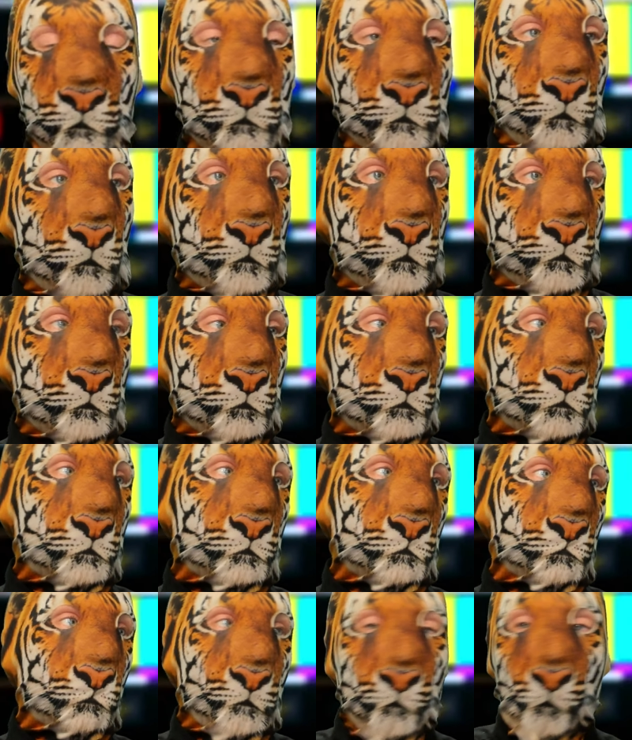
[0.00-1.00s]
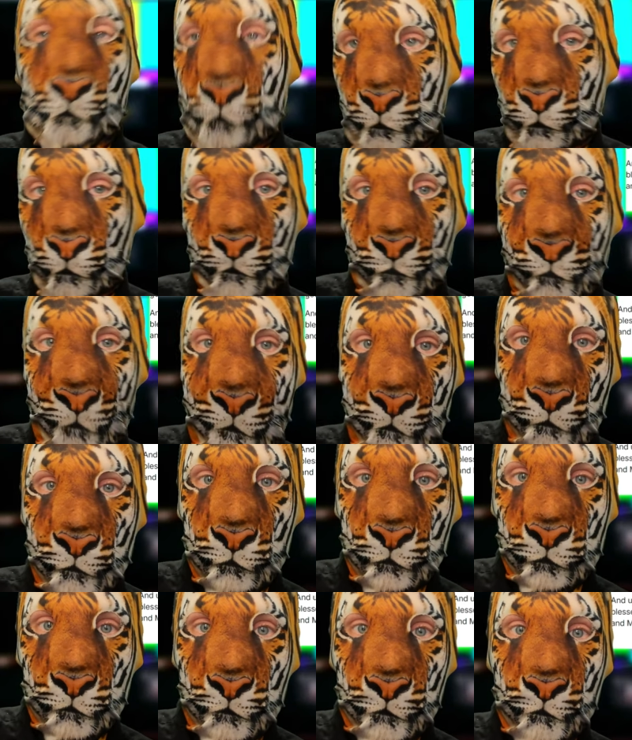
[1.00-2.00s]
Yikes. What about people with
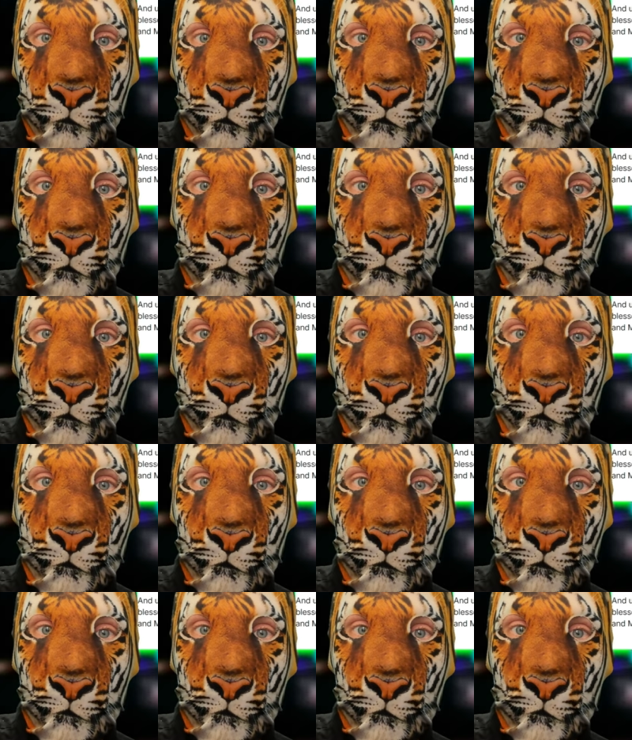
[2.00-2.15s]
masks?